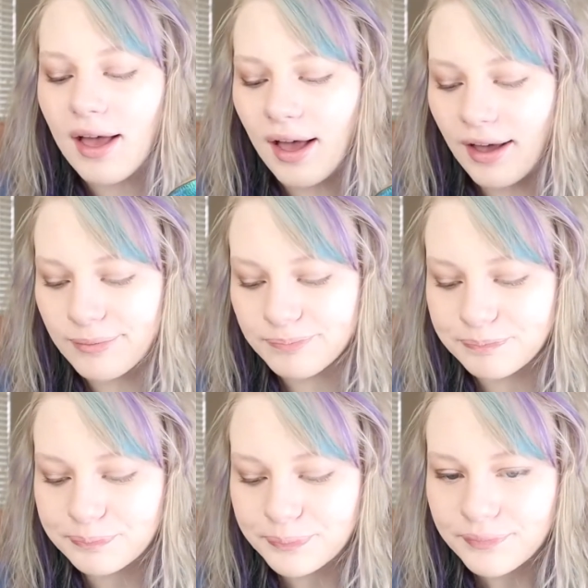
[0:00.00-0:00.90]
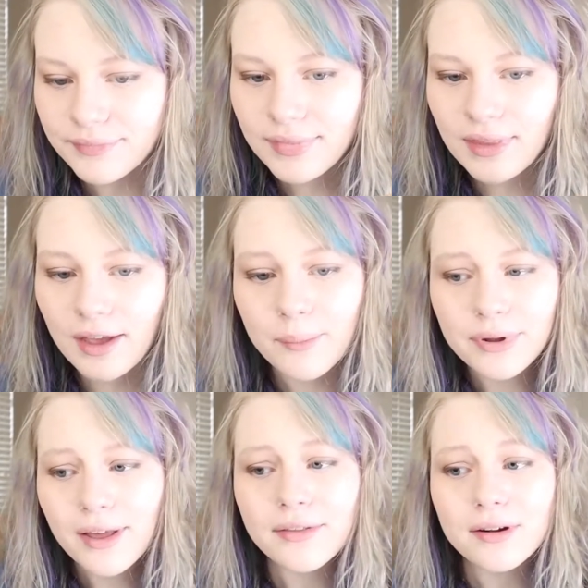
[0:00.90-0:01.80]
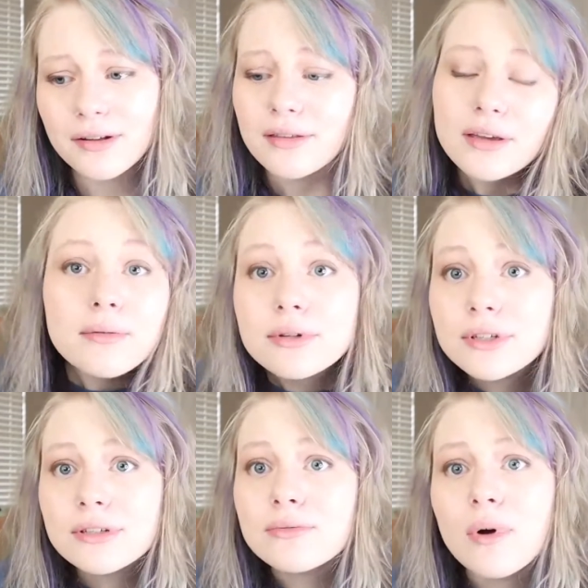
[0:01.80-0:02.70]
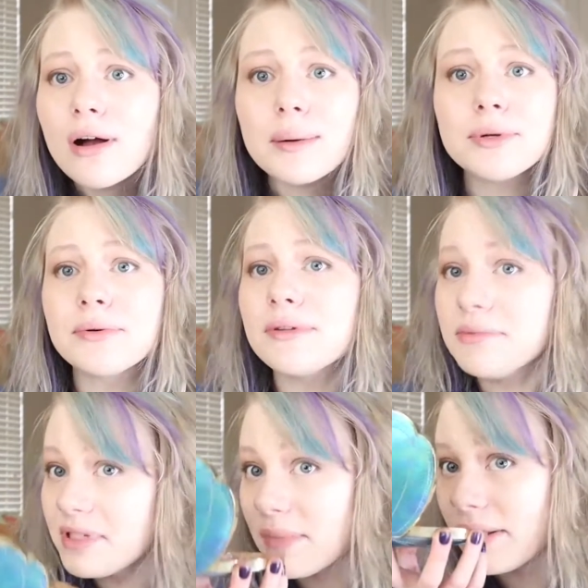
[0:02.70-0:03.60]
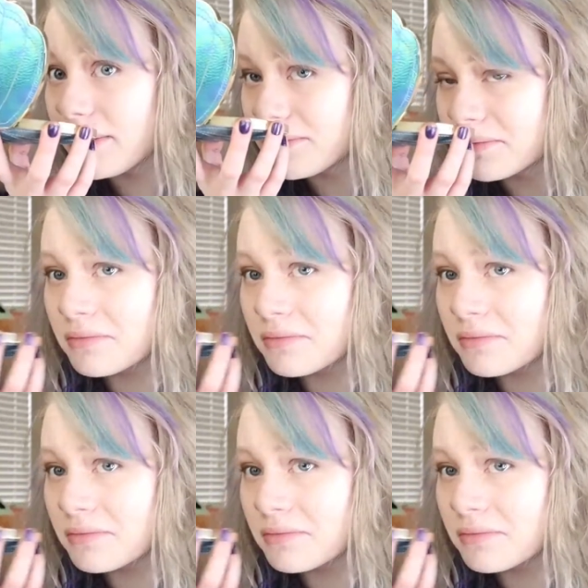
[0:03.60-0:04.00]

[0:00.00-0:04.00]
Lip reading: But I literally will just walk up to it and smell it.